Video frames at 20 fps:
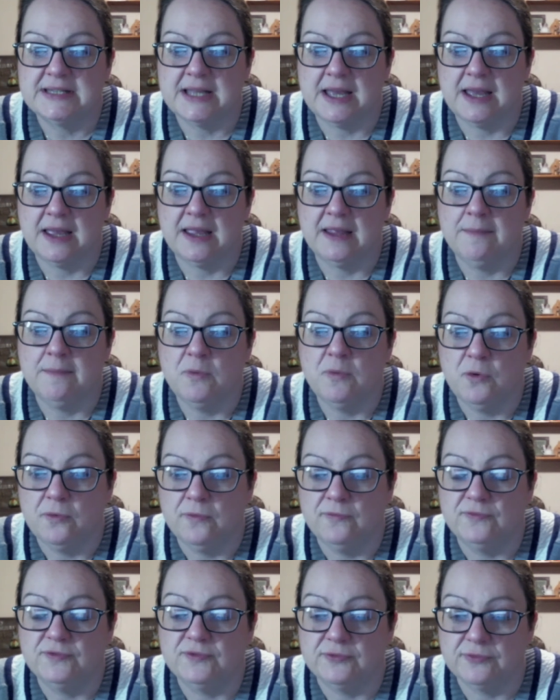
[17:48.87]
I
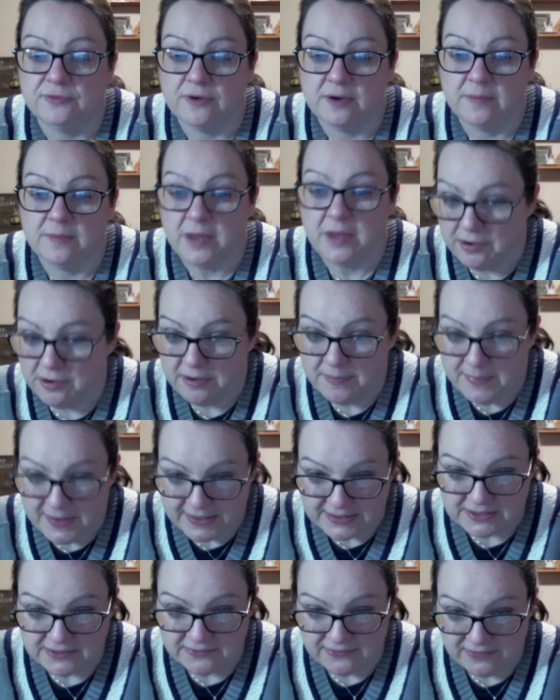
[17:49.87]
moved from Erie,
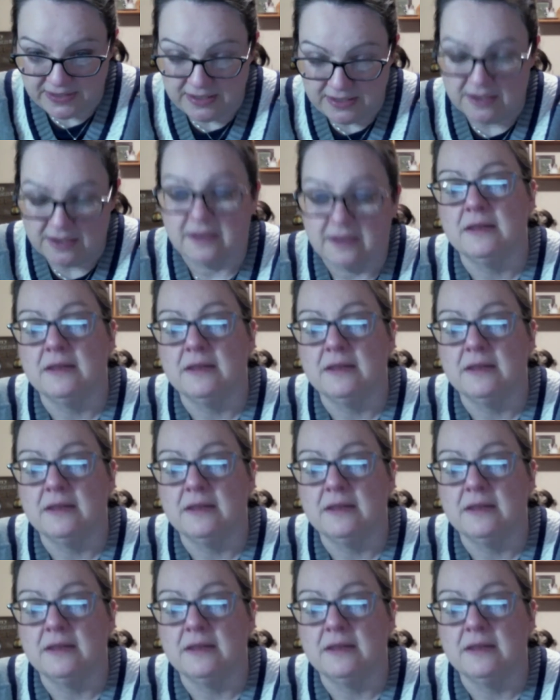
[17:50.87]
Pennsylvania.